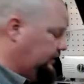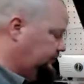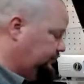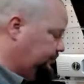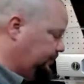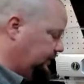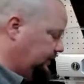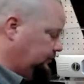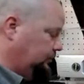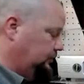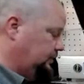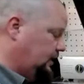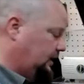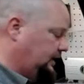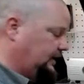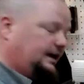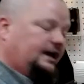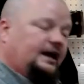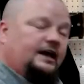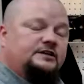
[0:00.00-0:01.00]
spindle not
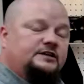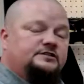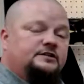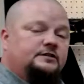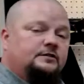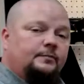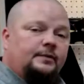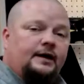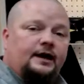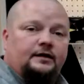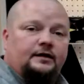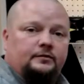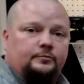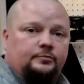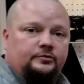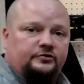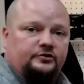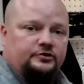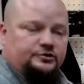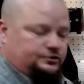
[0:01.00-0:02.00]
engaged in the back of the
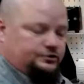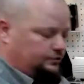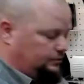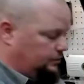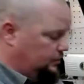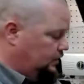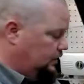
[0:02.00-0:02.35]
positioner.